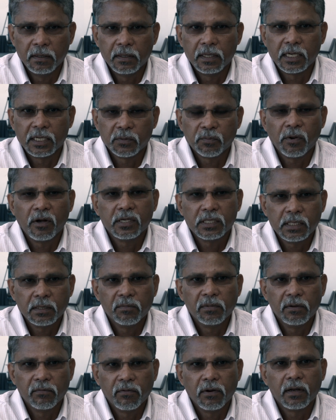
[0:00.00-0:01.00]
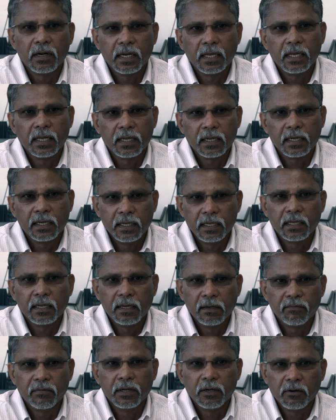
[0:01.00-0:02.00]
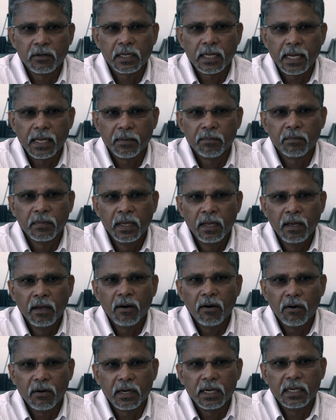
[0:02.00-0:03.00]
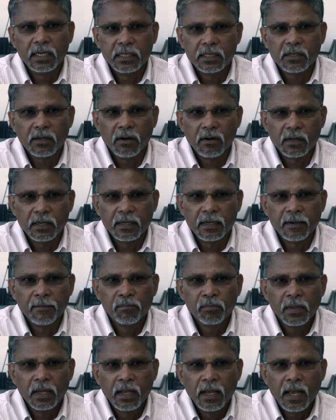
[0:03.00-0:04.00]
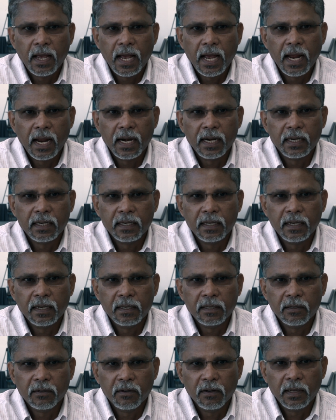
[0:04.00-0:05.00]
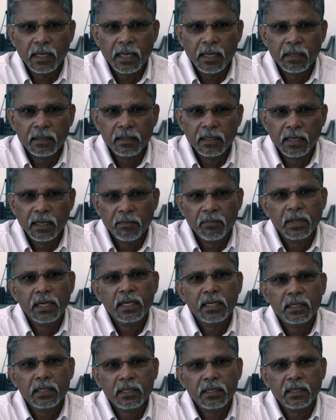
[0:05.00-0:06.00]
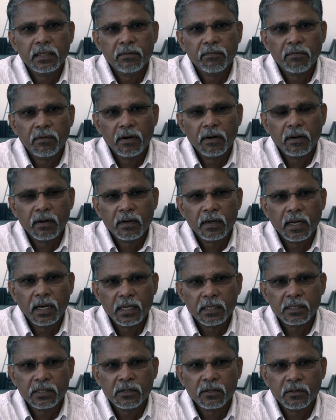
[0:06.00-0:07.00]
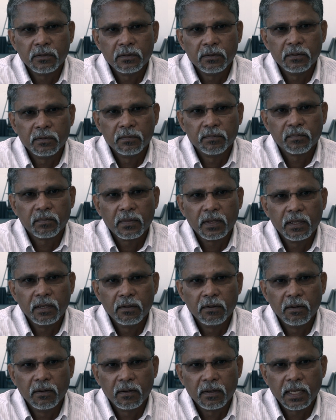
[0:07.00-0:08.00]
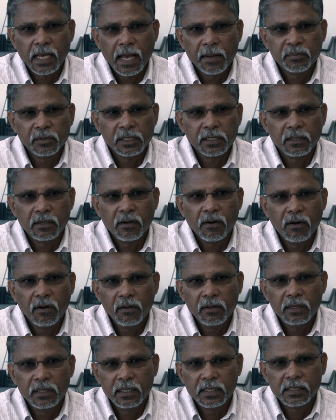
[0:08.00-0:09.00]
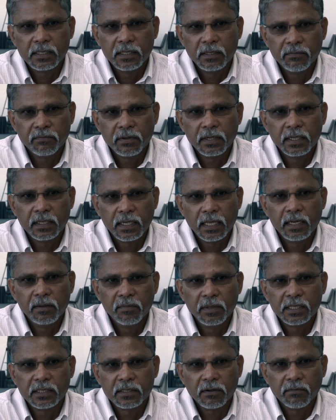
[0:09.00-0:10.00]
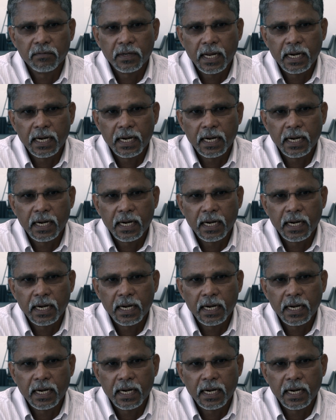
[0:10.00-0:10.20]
responsible for a clinical phenotype or a disorder. And, the ability for us to, capture all these different elements of